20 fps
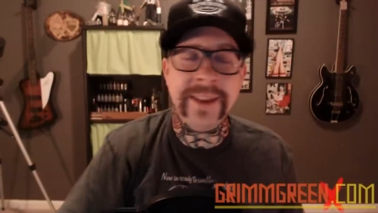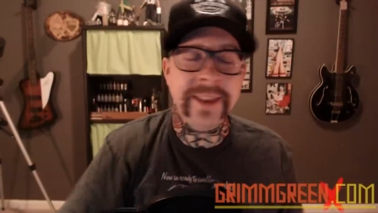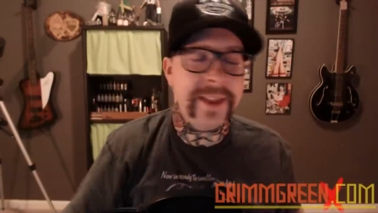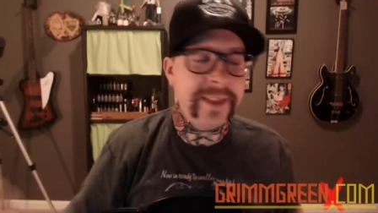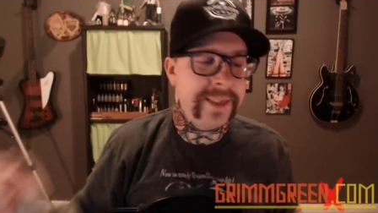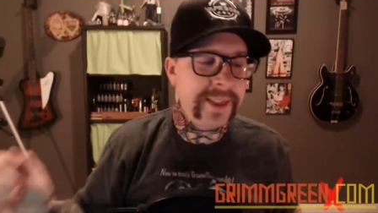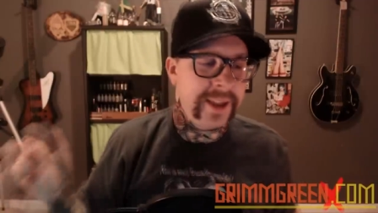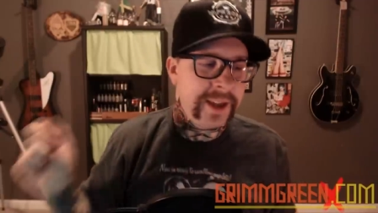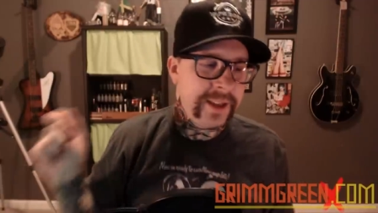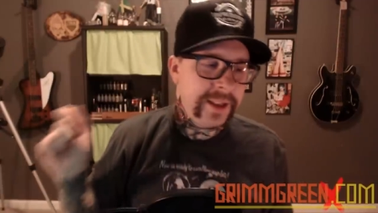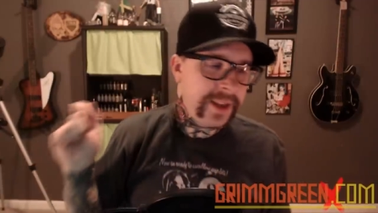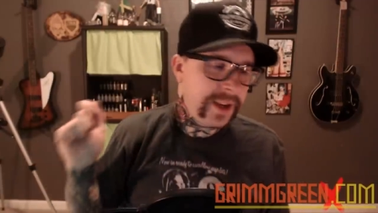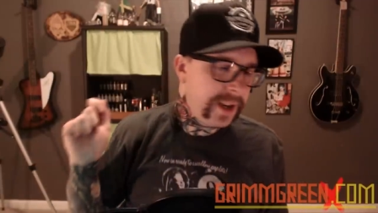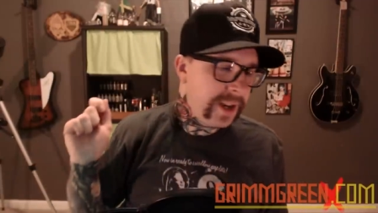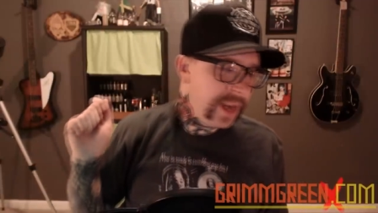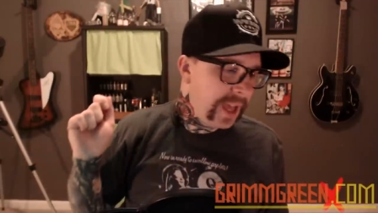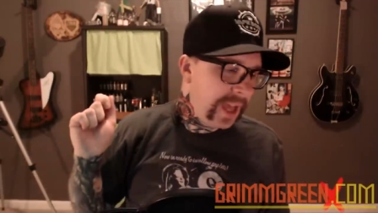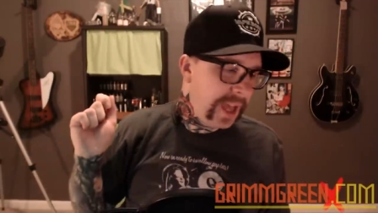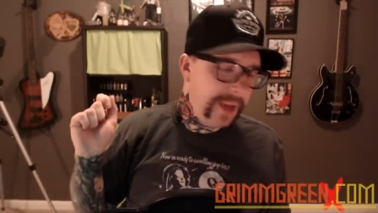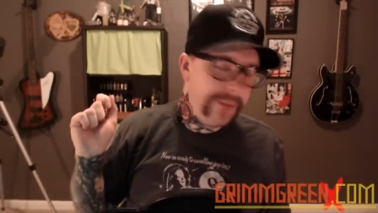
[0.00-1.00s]
They think that
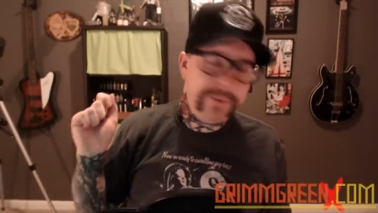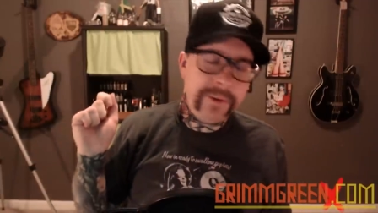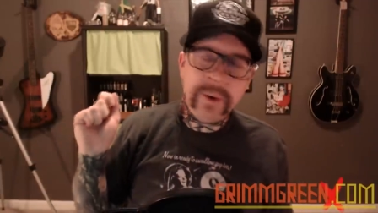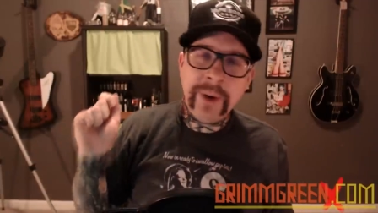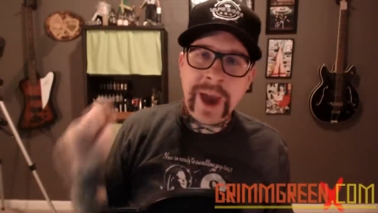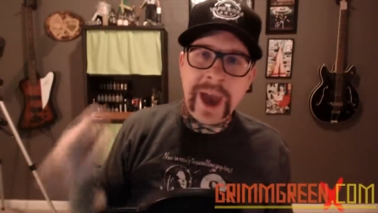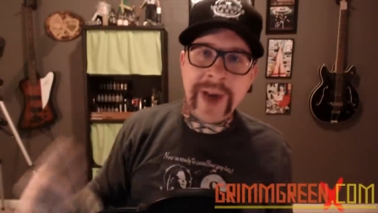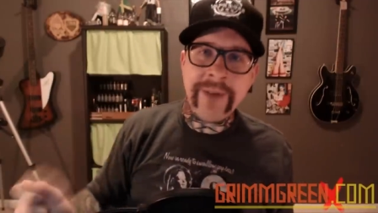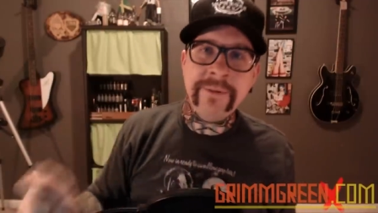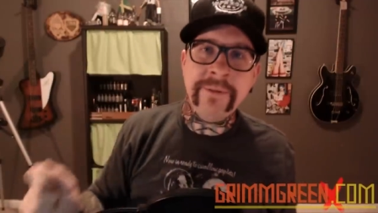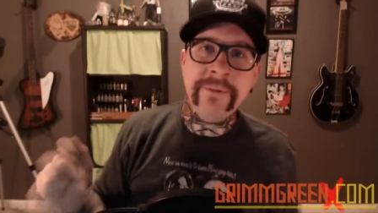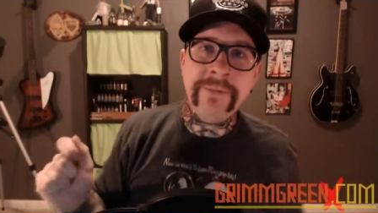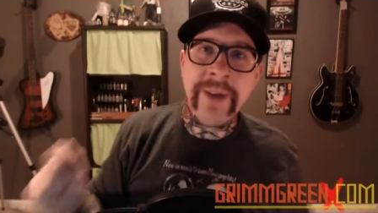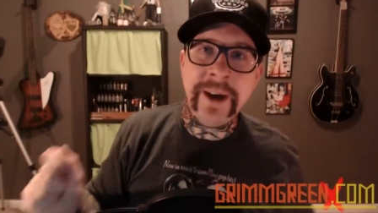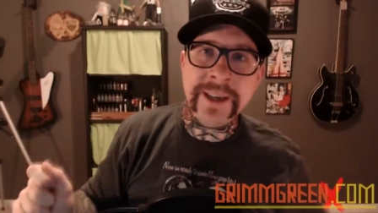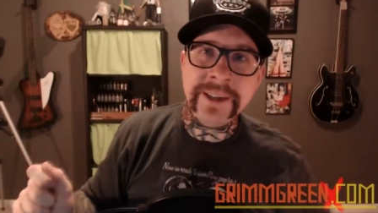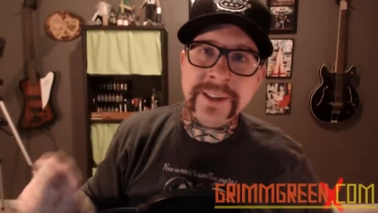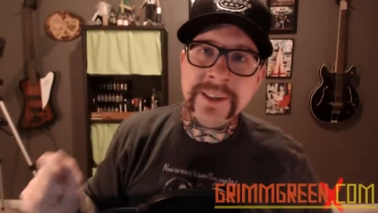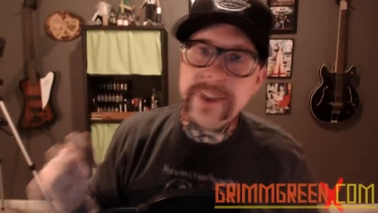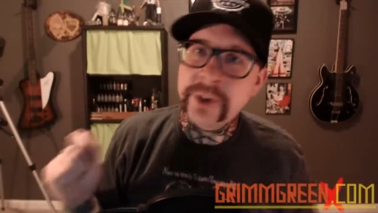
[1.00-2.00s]
if you have a
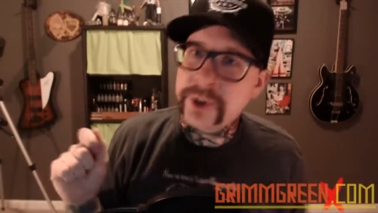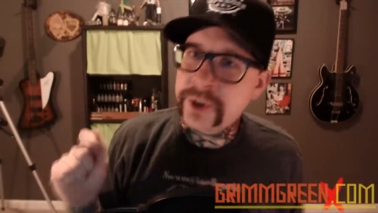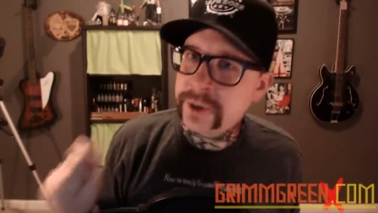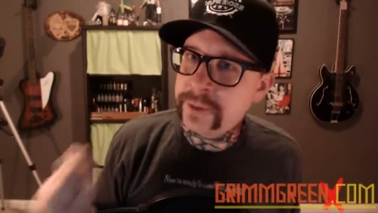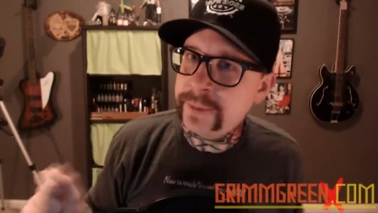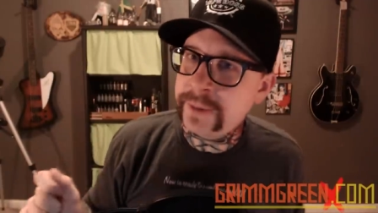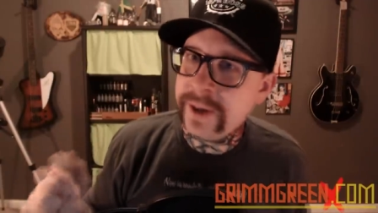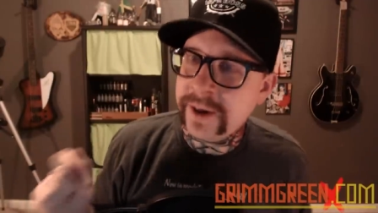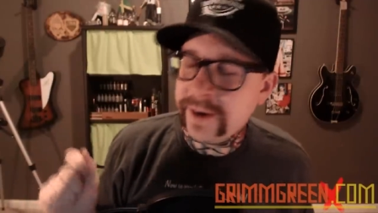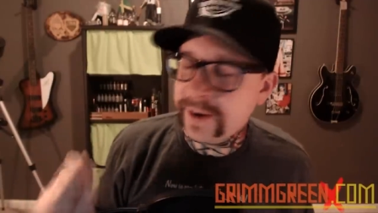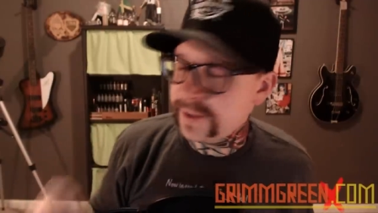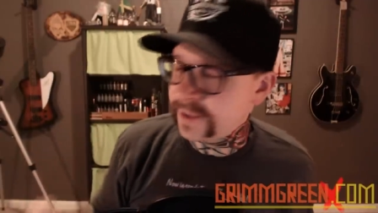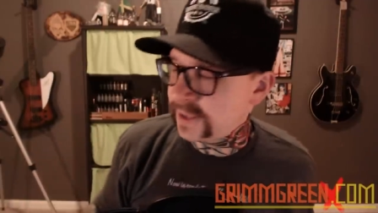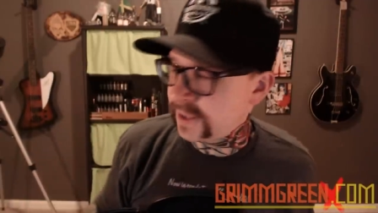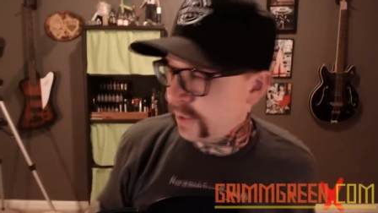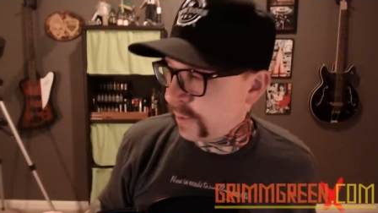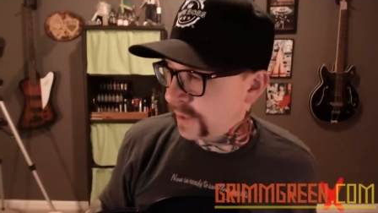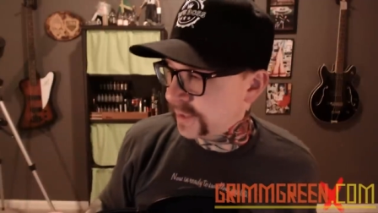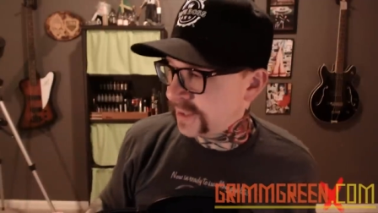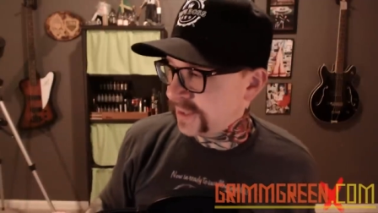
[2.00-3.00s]
vice, there should be
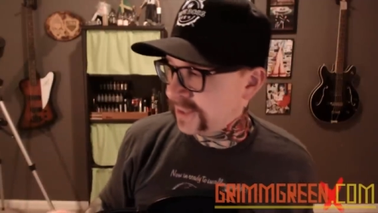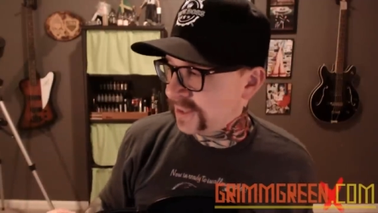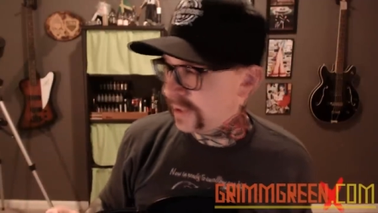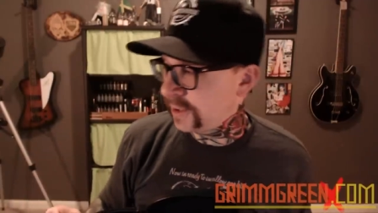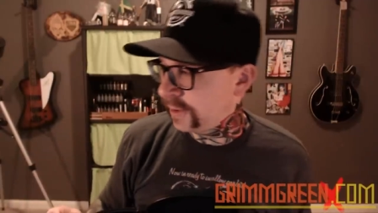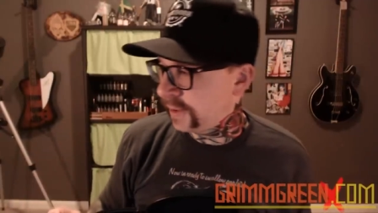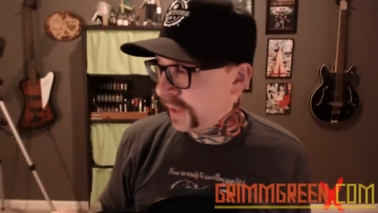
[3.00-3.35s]
consequences to